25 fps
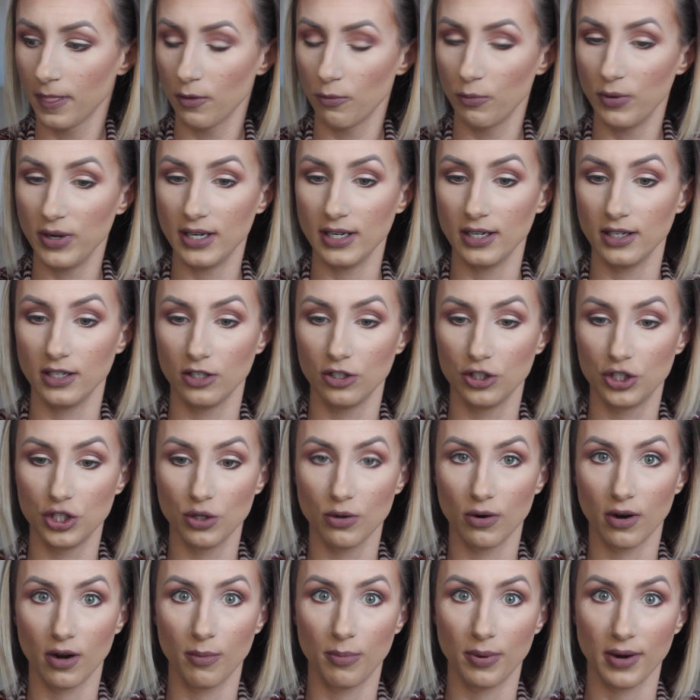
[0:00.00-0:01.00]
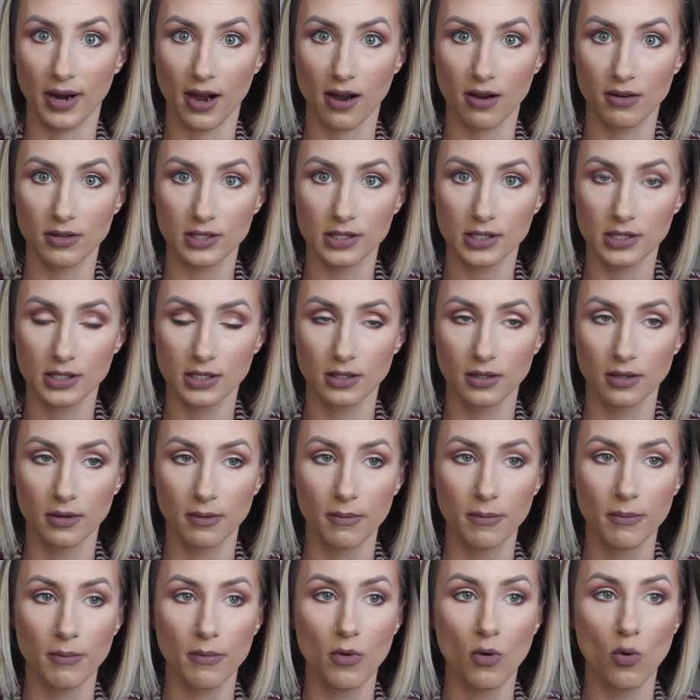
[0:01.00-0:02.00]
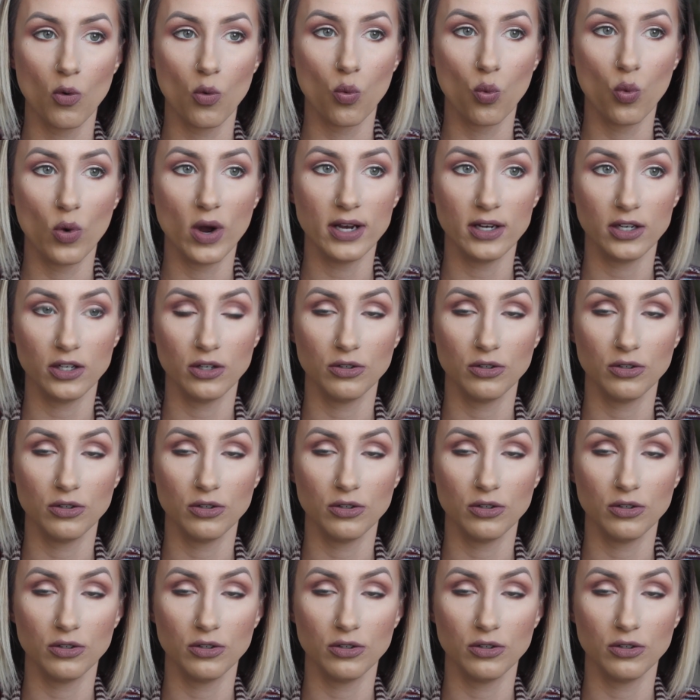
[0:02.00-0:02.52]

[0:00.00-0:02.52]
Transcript: we didn't do our brows, when